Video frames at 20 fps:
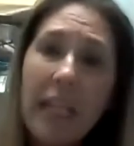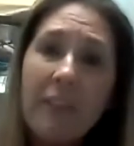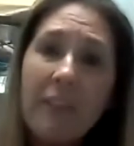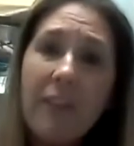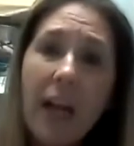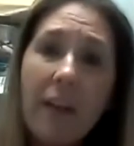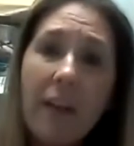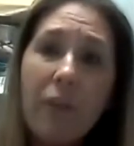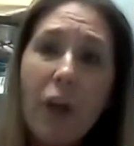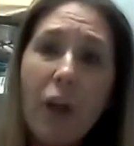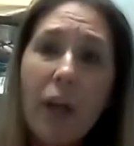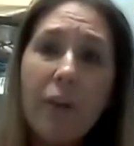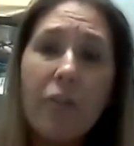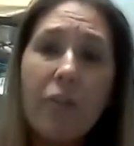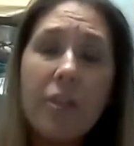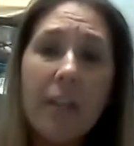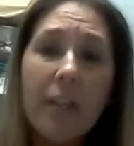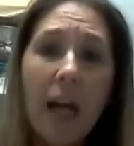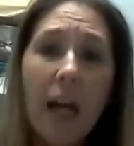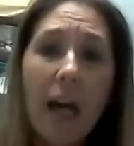
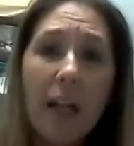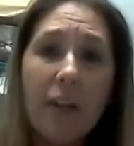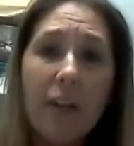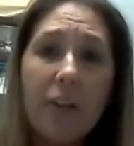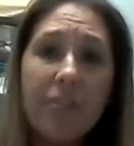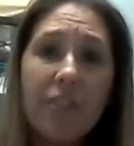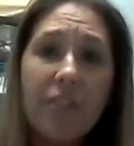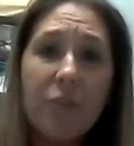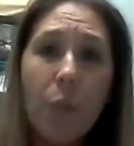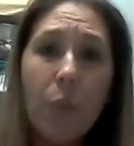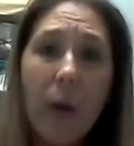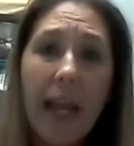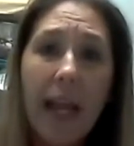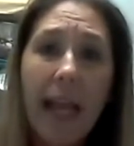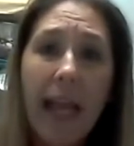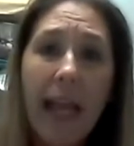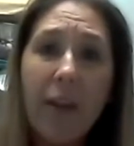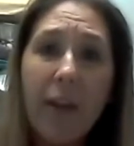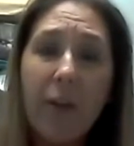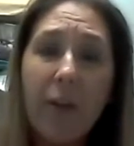$2,500 is
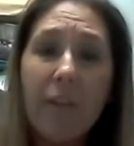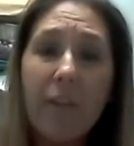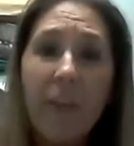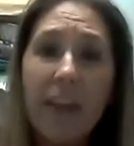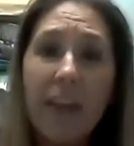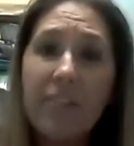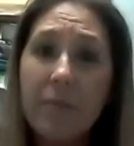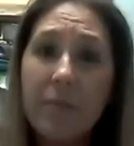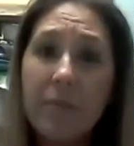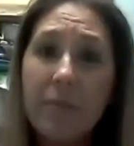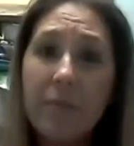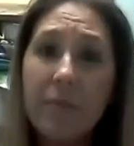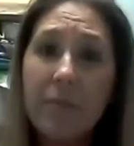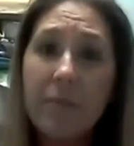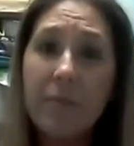what I had to invest